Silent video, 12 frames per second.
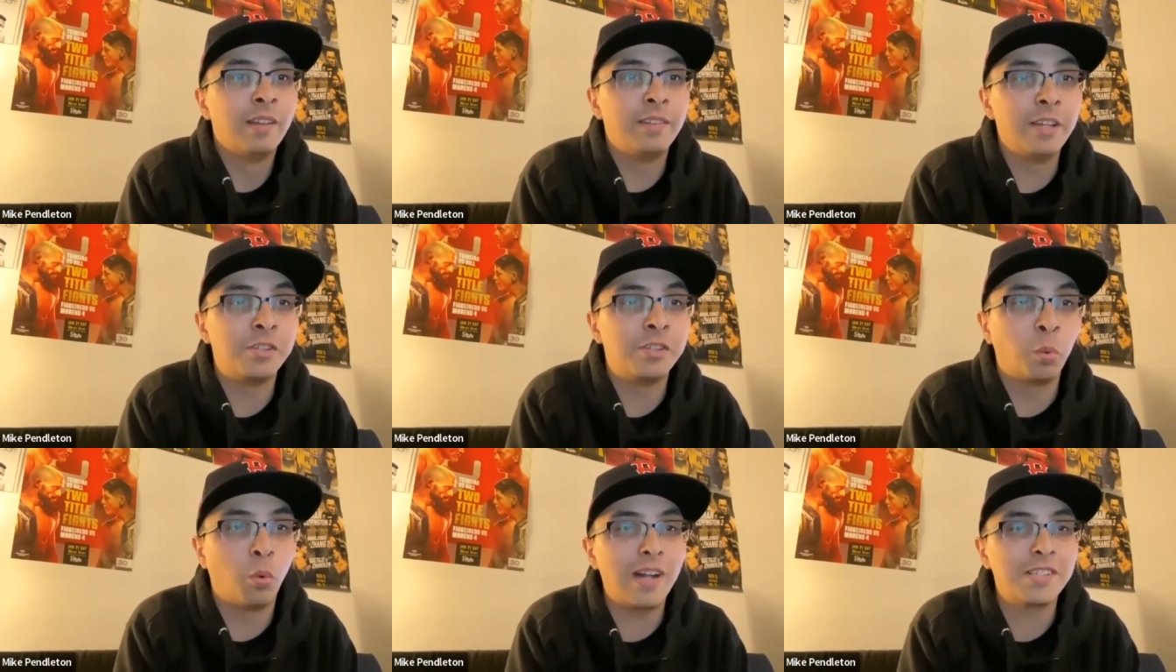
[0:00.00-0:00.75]
Did you
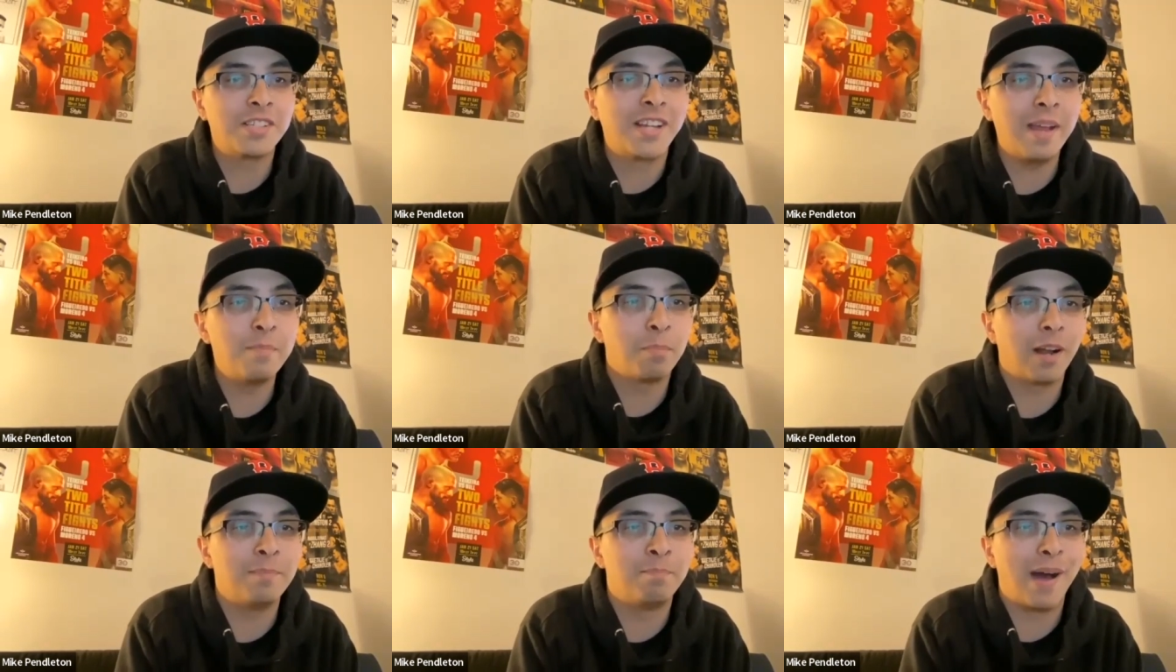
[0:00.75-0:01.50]
watch
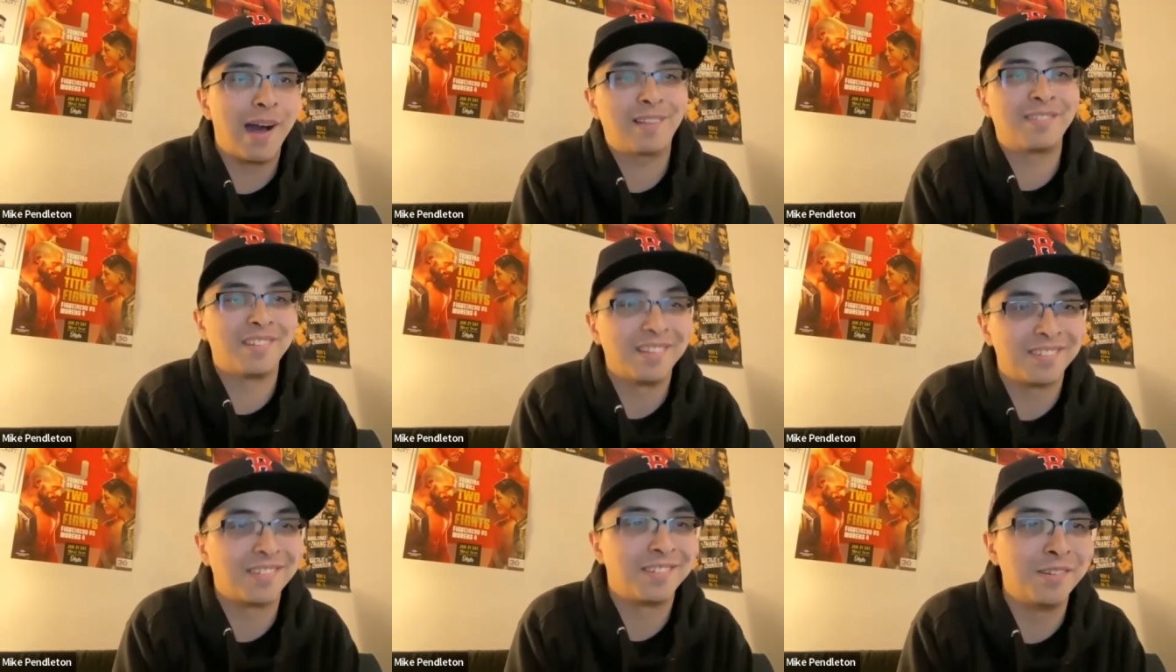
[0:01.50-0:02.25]
Gamebred Boxing
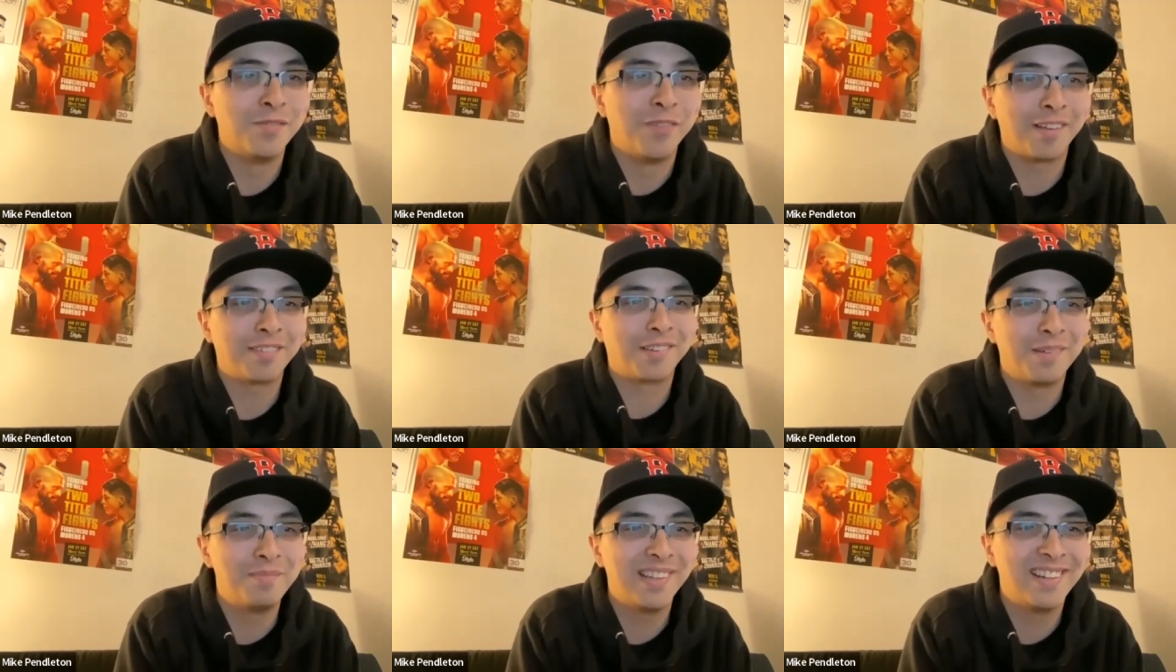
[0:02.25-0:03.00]
since you've also
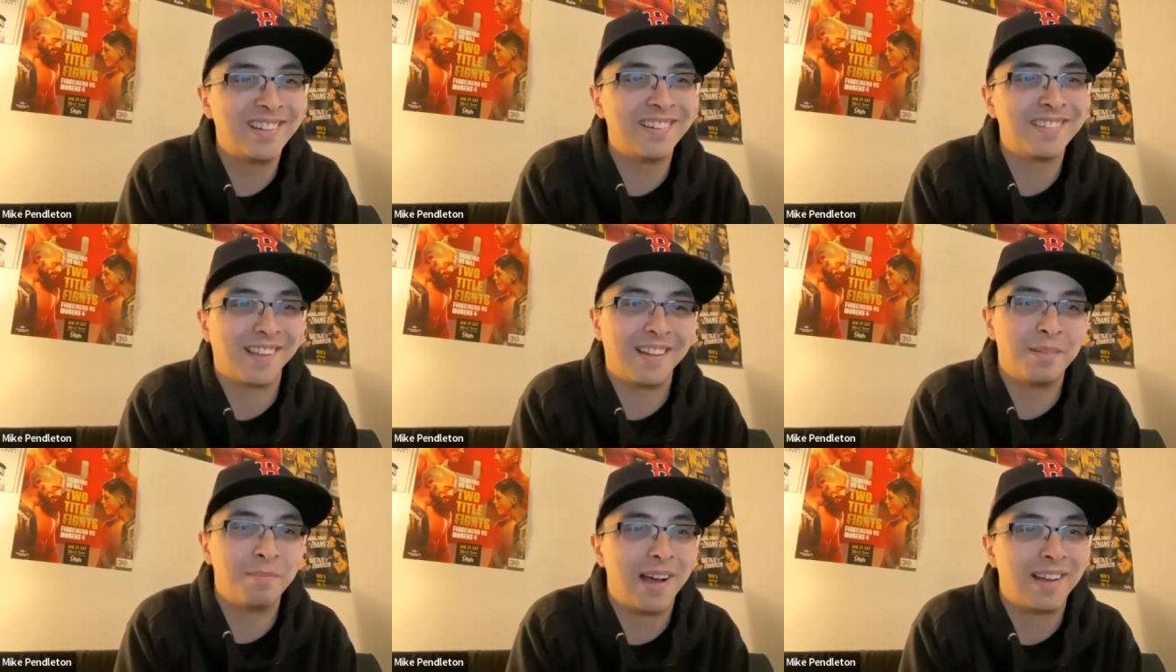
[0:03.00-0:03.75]
competed
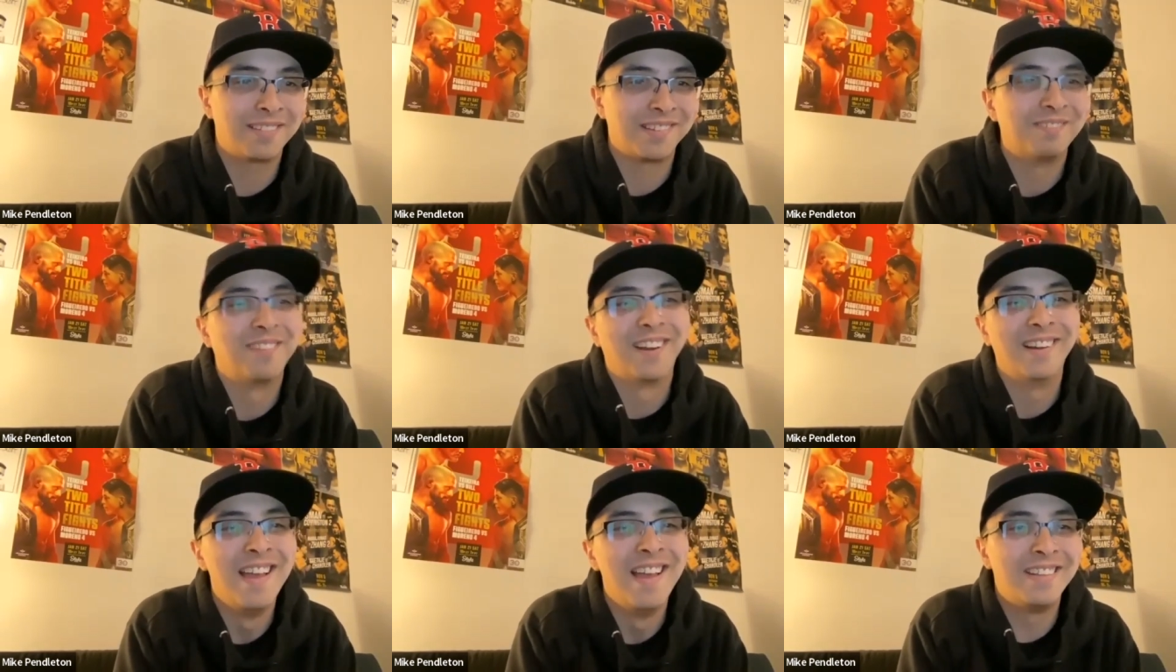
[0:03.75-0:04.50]
inside the boxing ring?
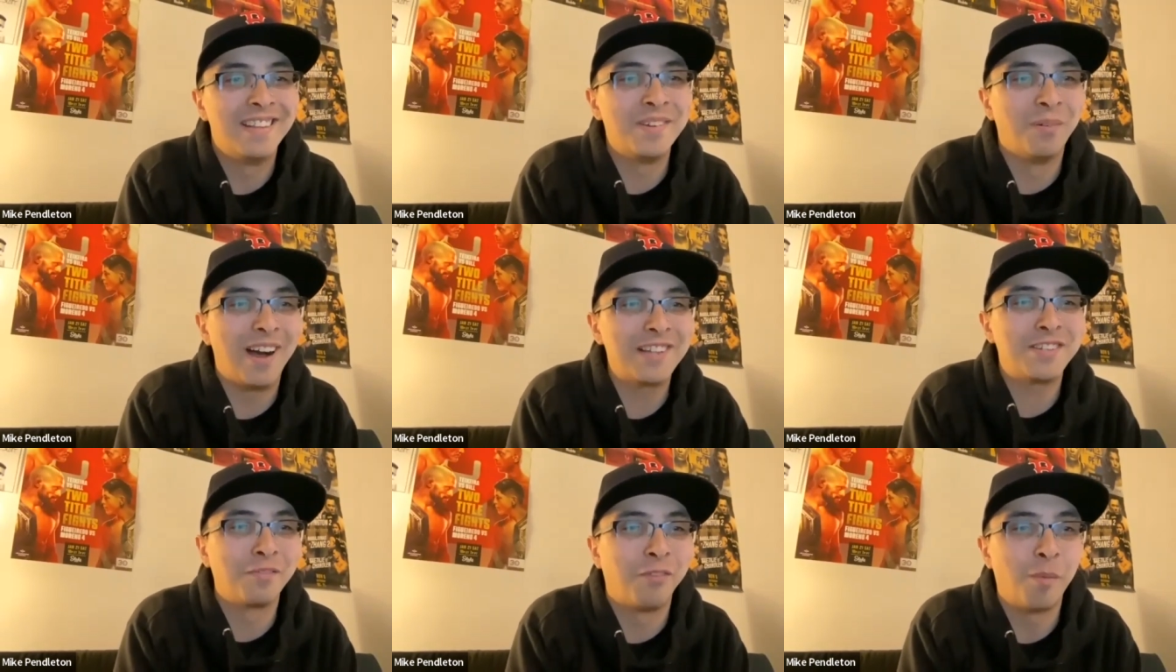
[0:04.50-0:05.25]
Did you
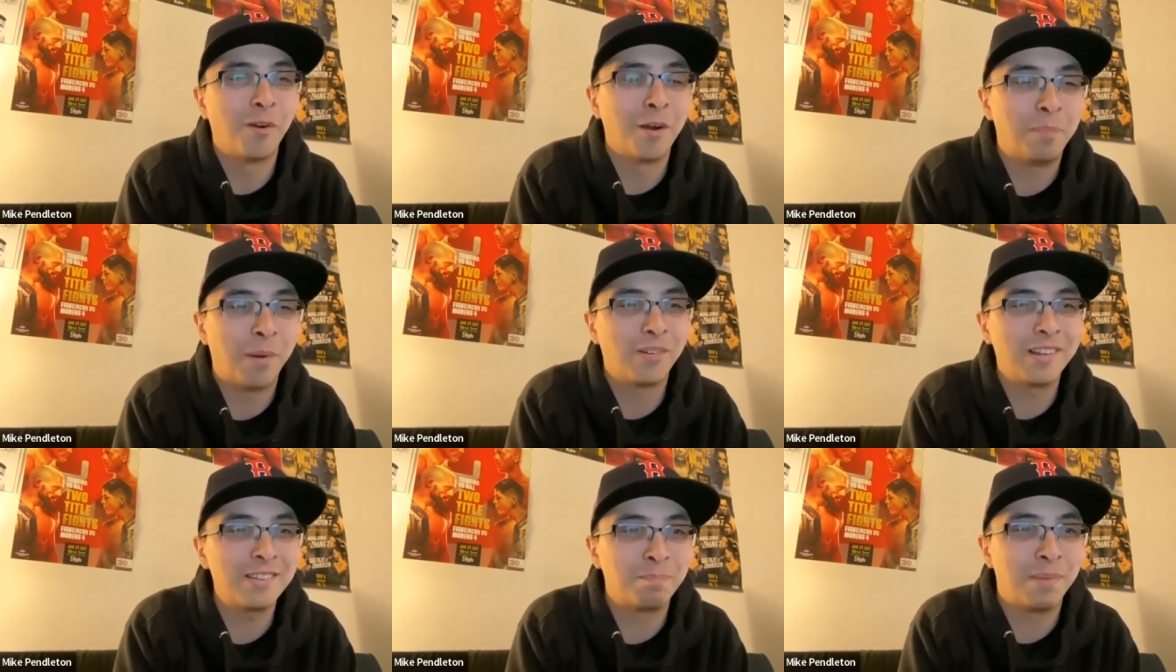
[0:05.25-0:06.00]
watch your former
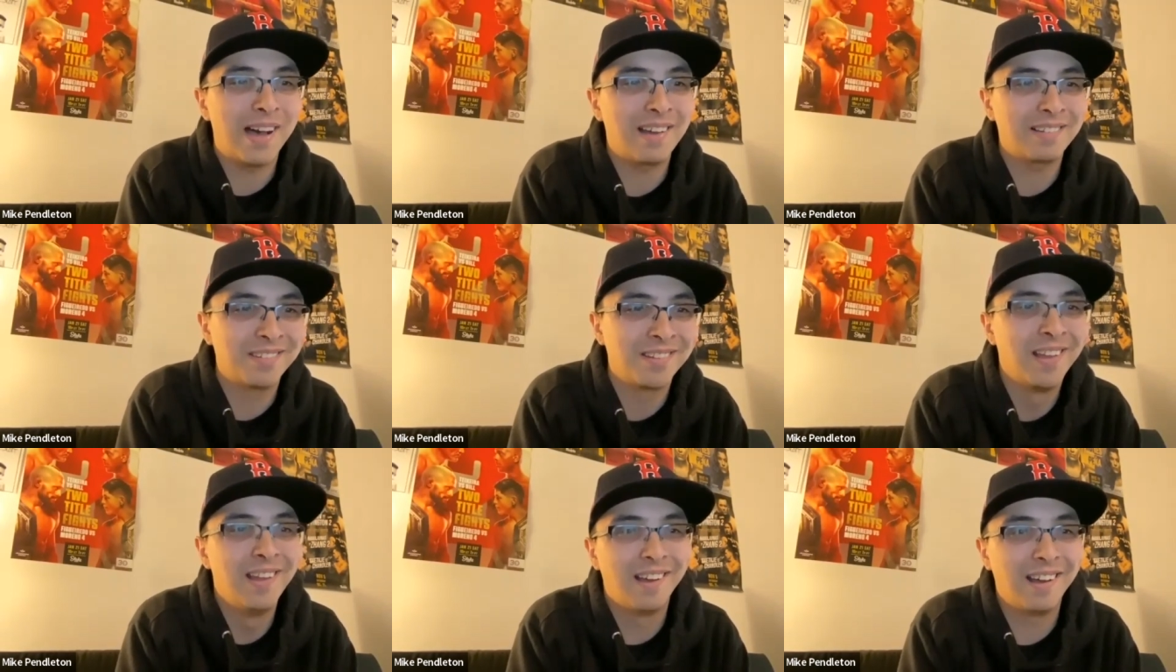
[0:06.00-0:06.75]
opponents box
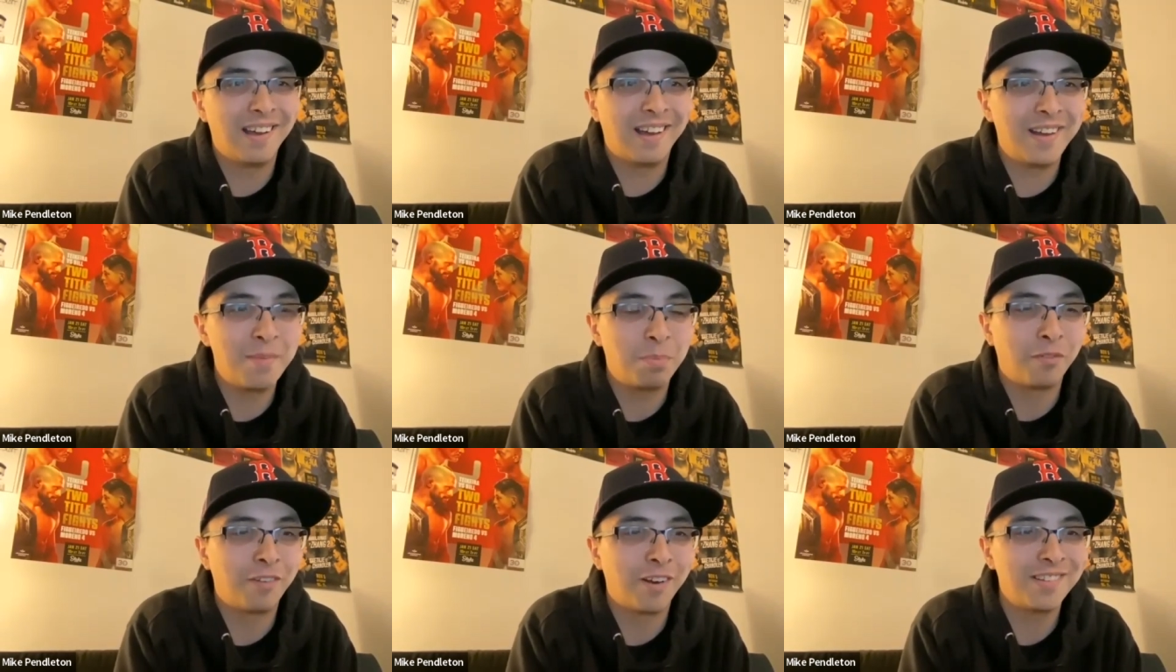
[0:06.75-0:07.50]
uh, on
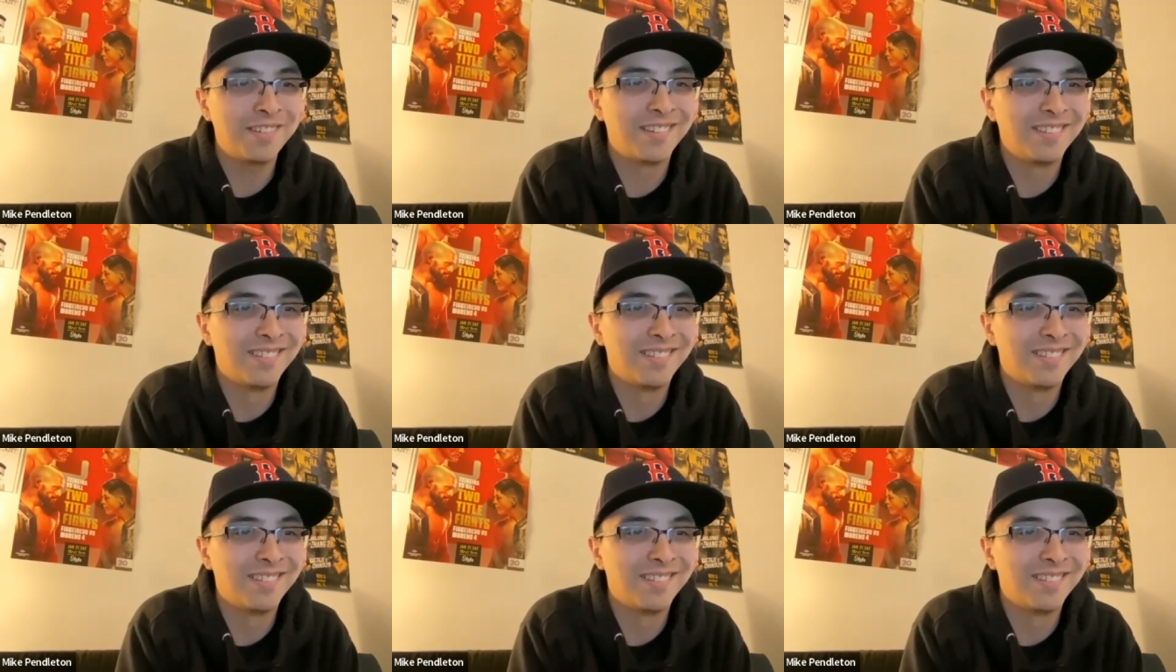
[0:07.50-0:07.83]
April first?